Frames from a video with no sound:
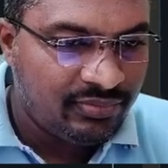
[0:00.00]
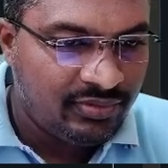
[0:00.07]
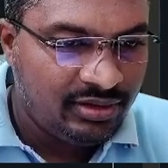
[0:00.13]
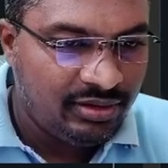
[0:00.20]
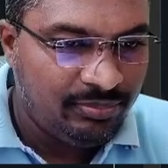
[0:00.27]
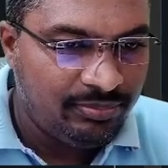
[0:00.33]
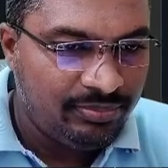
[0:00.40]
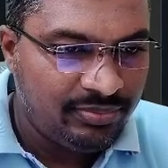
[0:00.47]

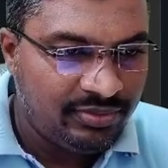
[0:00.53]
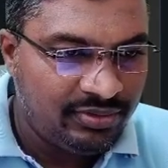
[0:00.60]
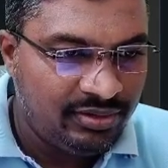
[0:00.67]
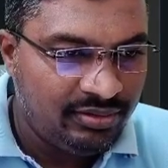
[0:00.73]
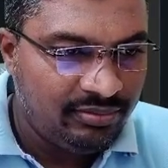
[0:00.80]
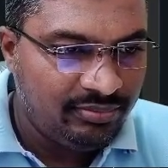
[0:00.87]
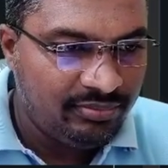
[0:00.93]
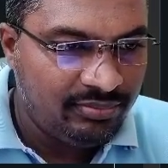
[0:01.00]
Yep,
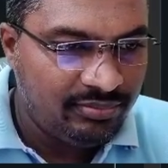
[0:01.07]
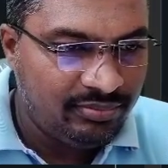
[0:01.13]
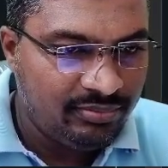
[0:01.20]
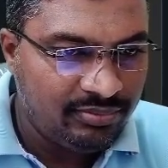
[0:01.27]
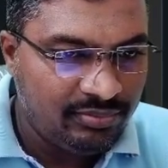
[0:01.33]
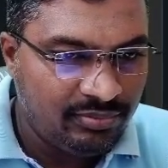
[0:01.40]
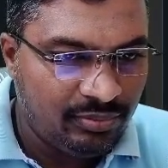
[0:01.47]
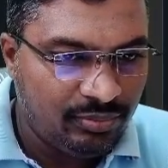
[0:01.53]
see,
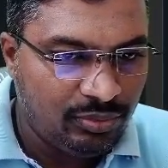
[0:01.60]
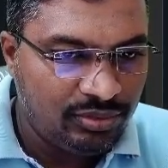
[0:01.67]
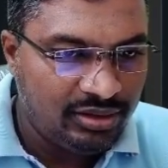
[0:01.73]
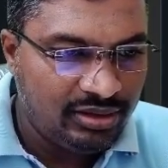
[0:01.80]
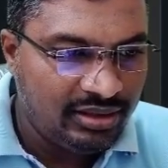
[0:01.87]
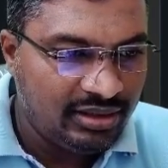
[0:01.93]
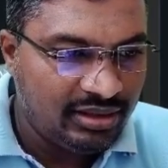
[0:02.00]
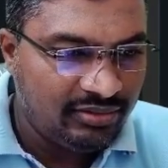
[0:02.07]
both the
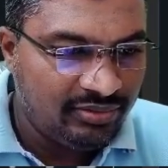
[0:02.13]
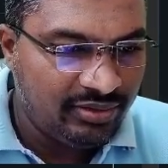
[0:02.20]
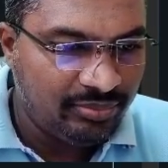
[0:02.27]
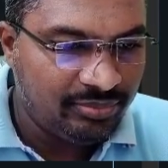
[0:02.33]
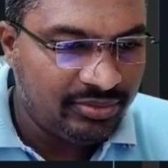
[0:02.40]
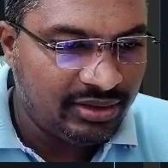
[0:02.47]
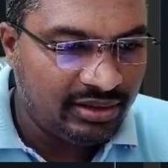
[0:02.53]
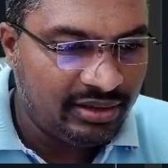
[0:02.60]
data
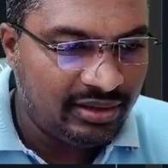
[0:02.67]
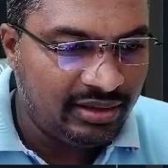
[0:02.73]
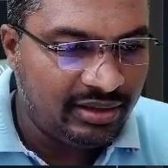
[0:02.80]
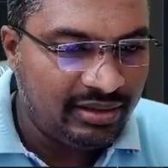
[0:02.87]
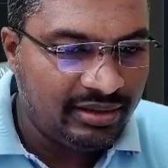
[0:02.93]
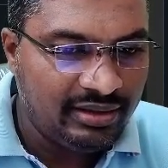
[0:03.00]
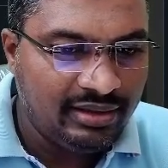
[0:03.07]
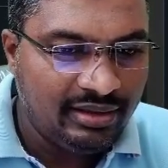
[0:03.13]
frames are
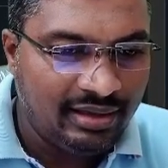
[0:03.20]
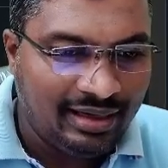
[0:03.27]
created